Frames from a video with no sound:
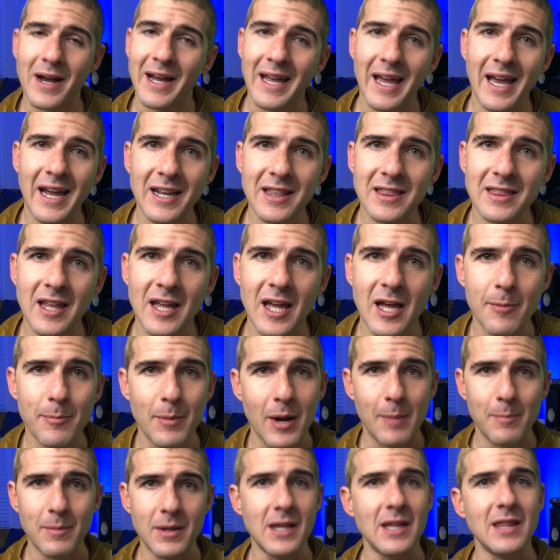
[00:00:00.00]
I edit them.
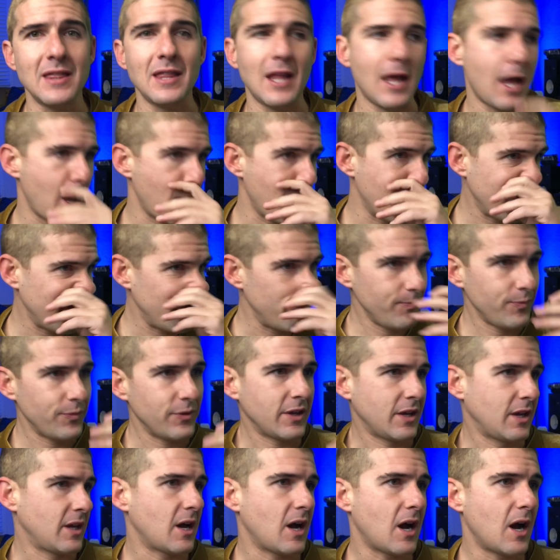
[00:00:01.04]
I'm in them.
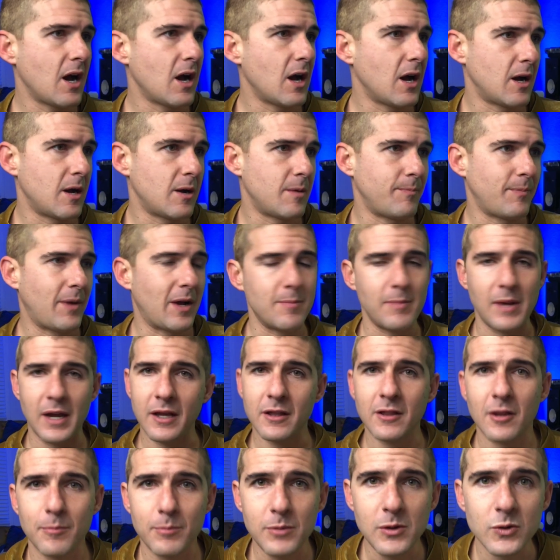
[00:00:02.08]
I
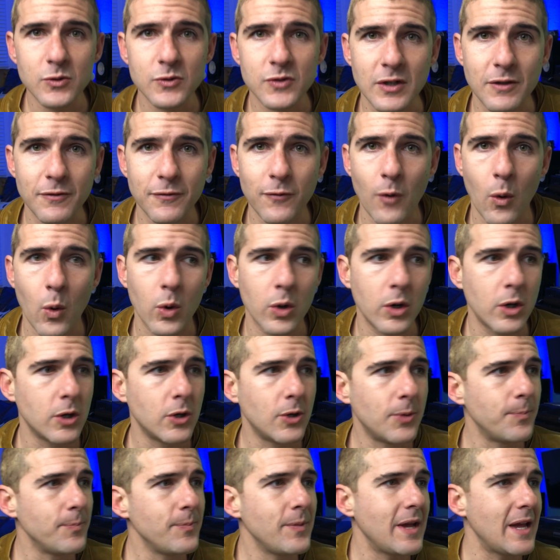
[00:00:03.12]
make the music for
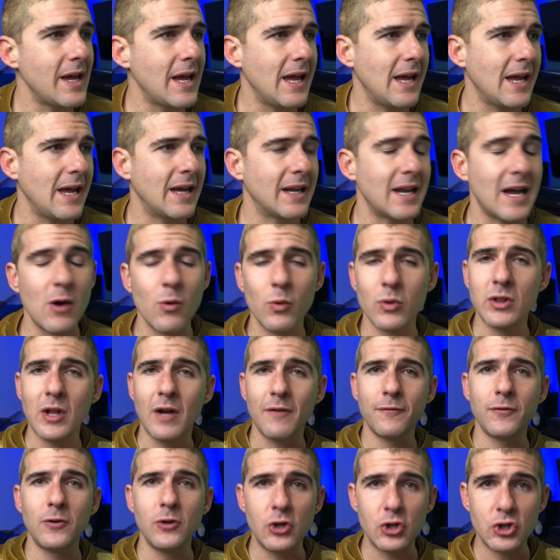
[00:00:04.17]
them. And I would
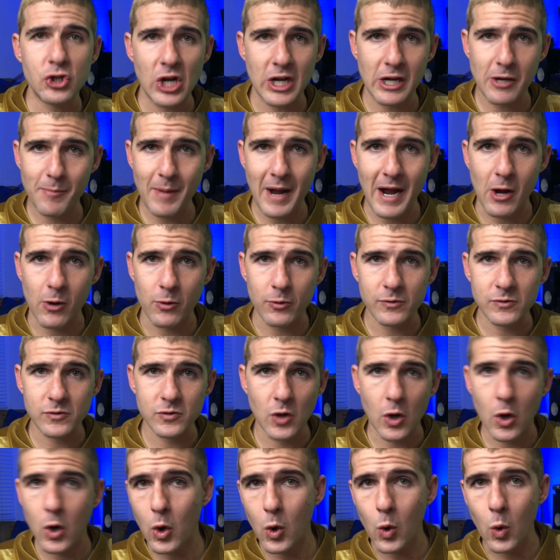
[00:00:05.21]
love for you to check them out.
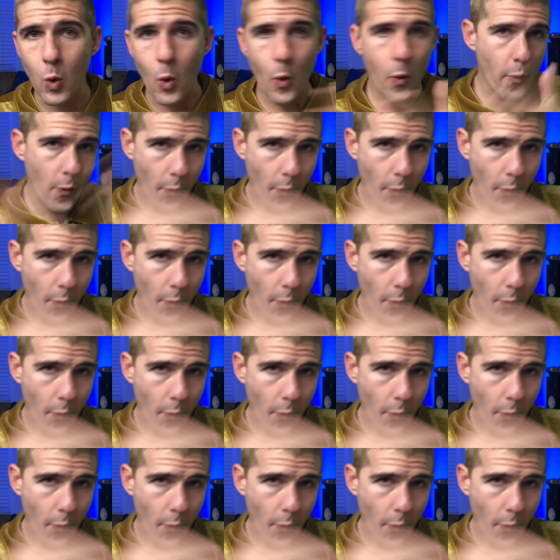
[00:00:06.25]
So,